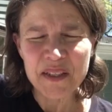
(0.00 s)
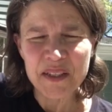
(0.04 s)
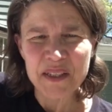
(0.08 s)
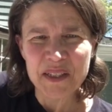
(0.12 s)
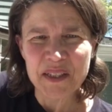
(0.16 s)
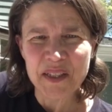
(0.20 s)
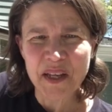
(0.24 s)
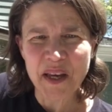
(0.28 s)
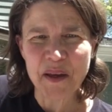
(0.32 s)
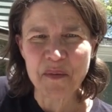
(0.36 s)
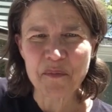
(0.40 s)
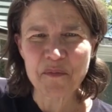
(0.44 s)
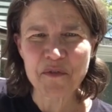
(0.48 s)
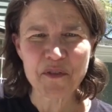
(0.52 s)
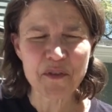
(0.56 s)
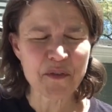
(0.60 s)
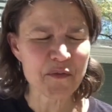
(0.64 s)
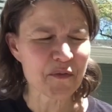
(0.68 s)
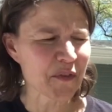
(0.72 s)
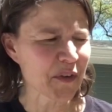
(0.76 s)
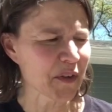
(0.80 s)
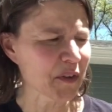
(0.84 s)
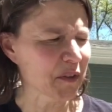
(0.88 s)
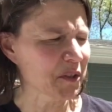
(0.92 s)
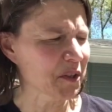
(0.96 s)
Time for
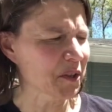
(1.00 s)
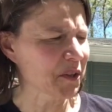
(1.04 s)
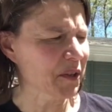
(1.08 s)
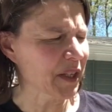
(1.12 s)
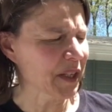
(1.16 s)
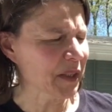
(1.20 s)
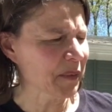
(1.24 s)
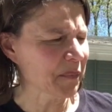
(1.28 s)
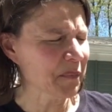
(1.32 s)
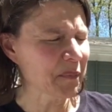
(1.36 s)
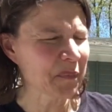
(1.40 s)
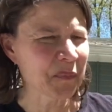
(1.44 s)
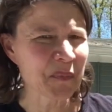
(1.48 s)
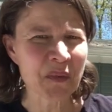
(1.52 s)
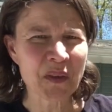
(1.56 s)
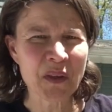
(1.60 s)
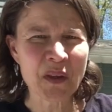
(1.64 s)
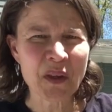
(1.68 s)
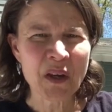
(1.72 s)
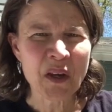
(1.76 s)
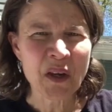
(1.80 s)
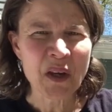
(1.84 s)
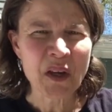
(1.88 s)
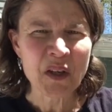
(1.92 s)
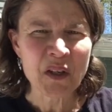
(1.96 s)
filtering.
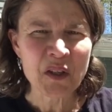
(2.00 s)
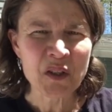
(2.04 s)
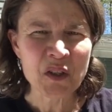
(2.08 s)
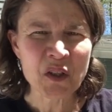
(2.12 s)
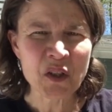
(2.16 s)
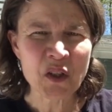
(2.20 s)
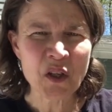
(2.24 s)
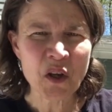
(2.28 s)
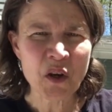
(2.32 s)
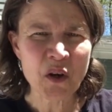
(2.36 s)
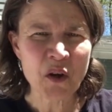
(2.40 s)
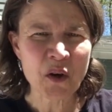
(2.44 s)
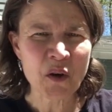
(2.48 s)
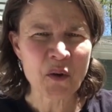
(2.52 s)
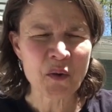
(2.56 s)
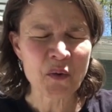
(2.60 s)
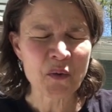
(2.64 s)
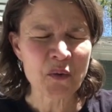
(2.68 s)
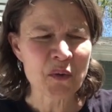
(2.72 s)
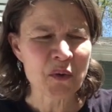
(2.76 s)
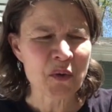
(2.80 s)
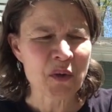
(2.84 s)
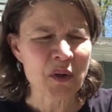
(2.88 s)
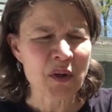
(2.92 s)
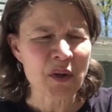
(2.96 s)

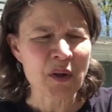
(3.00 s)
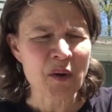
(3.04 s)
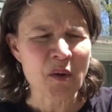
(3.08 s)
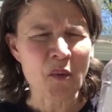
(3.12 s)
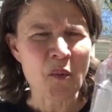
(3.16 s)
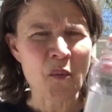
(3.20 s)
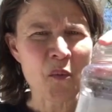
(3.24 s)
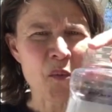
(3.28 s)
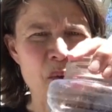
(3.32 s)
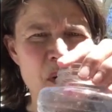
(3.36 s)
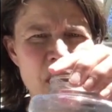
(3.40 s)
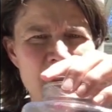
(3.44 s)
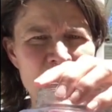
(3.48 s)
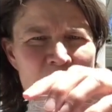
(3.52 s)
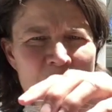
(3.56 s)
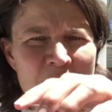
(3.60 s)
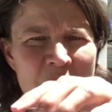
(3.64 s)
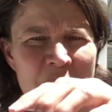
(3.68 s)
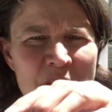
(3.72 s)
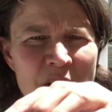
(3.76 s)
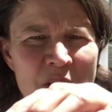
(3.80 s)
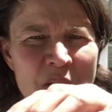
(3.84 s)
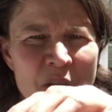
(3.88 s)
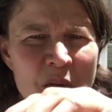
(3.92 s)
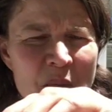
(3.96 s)
So one
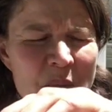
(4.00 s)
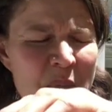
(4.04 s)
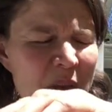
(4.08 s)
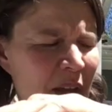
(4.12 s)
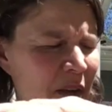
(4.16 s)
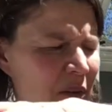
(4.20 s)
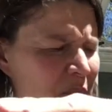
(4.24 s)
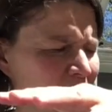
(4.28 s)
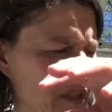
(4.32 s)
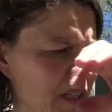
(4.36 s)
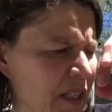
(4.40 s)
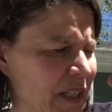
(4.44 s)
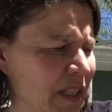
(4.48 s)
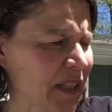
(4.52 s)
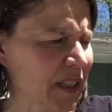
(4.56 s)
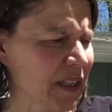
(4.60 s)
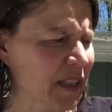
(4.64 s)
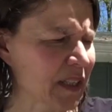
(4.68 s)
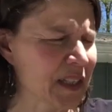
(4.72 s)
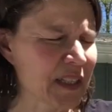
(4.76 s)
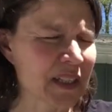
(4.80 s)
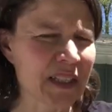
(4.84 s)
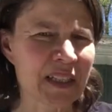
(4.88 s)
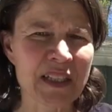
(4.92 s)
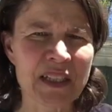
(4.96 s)
way to go about
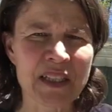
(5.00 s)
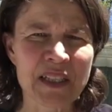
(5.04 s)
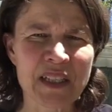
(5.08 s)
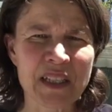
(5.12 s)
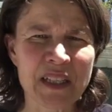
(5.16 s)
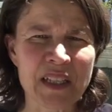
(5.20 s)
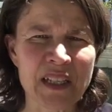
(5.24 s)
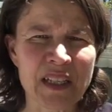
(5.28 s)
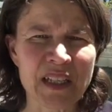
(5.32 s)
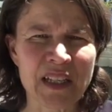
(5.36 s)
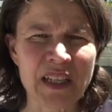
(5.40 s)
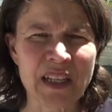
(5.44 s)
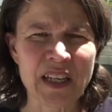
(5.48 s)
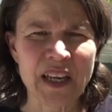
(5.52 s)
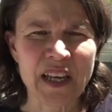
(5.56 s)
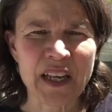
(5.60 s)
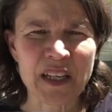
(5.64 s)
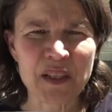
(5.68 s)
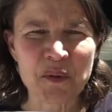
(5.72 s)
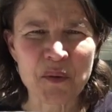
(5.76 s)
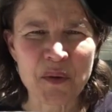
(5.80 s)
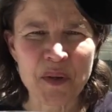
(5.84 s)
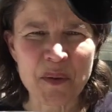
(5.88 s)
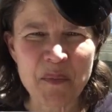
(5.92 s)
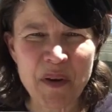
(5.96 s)
this,
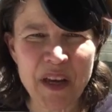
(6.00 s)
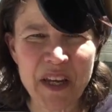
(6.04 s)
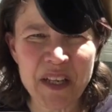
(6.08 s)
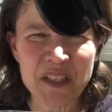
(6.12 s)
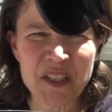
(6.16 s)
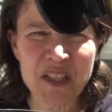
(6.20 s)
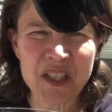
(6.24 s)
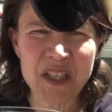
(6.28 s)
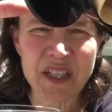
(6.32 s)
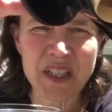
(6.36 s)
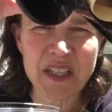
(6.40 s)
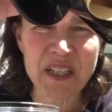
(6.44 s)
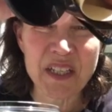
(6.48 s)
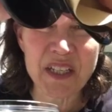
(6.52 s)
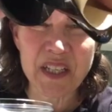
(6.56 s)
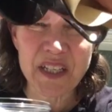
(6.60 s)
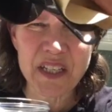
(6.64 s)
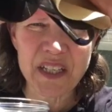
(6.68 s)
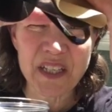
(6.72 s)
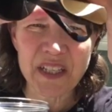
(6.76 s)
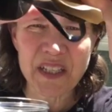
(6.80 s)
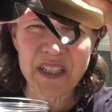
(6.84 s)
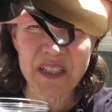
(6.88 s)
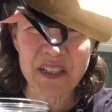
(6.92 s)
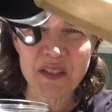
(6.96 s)
as we mentioned,
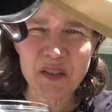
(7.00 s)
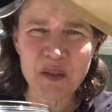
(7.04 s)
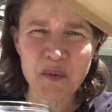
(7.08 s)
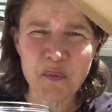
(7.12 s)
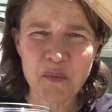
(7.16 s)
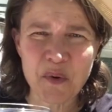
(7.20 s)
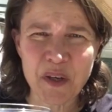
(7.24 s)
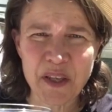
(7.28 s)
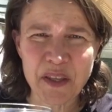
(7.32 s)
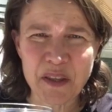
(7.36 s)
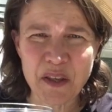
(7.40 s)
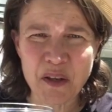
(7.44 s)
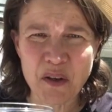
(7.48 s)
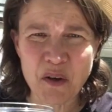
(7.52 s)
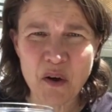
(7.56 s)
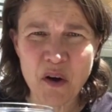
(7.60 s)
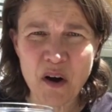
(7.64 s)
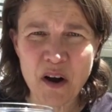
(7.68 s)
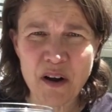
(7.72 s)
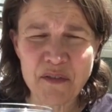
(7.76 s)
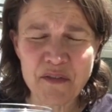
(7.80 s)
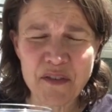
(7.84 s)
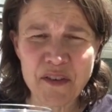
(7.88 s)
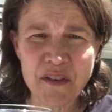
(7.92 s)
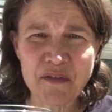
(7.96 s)
is with a
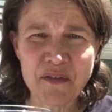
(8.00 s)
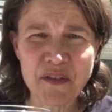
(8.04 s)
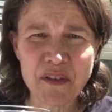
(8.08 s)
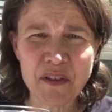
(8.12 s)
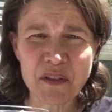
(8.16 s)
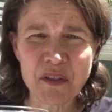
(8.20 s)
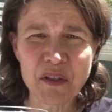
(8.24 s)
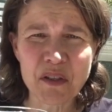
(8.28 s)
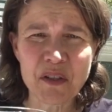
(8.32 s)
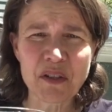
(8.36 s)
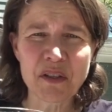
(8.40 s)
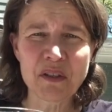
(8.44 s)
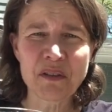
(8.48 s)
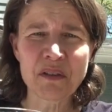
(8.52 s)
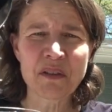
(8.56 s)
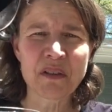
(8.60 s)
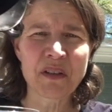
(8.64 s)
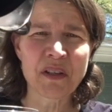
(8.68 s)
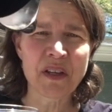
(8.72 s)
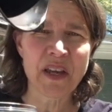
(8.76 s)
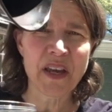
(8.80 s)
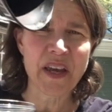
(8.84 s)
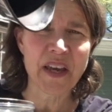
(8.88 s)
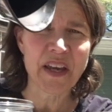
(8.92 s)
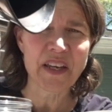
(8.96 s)
coffee filter.
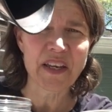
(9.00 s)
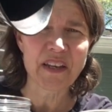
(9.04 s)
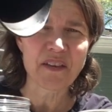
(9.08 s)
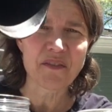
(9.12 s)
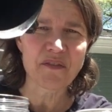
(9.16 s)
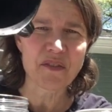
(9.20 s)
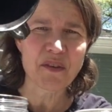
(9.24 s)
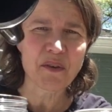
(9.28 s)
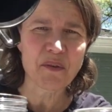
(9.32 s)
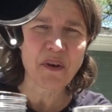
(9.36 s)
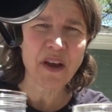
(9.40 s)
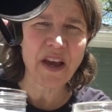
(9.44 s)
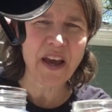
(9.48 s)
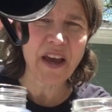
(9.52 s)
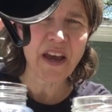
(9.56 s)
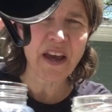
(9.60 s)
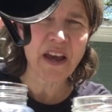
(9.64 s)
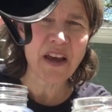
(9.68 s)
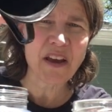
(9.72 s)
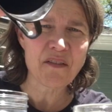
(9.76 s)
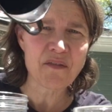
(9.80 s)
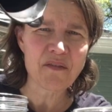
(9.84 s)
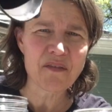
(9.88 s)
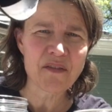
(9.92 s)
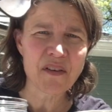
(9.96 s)
And if you
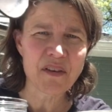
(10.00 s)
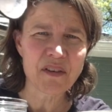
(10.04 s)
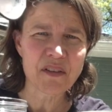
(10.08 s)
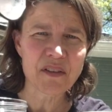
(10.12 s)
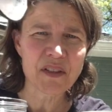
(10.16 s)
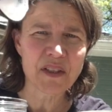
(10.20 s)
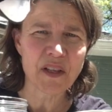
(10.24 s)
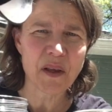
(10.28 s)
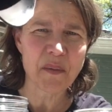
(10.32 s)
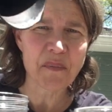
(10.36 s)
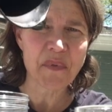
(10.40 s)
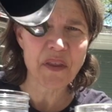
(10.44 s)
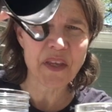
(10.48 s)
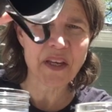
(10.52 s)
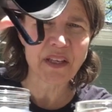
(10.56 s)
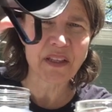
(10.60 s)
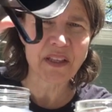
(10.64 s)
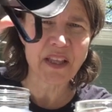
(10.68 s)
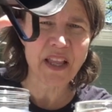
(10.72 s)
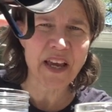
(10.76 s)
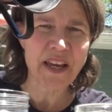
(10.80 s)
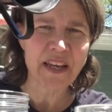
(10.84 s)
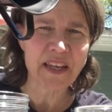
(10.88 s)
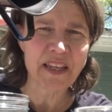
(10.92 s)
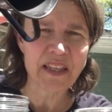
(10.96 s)
have something
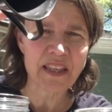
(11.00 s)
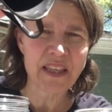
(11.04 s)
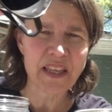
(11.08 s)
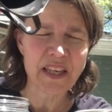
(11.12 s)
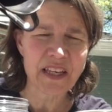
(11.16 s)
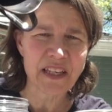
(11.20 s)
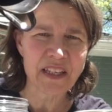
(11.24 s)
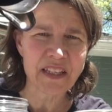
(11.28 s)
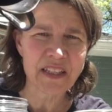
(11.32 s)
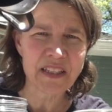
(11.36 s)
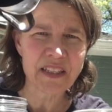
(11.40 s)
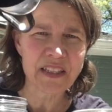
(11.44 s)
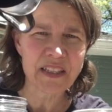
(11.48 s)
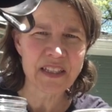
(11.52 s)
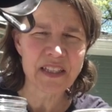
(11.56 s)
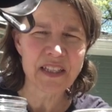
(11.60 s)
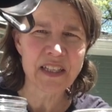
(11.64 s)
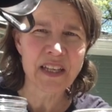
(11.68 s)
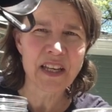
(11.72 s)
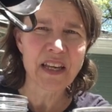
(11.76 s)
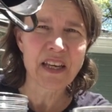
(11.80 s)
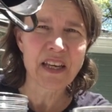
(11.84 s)
like this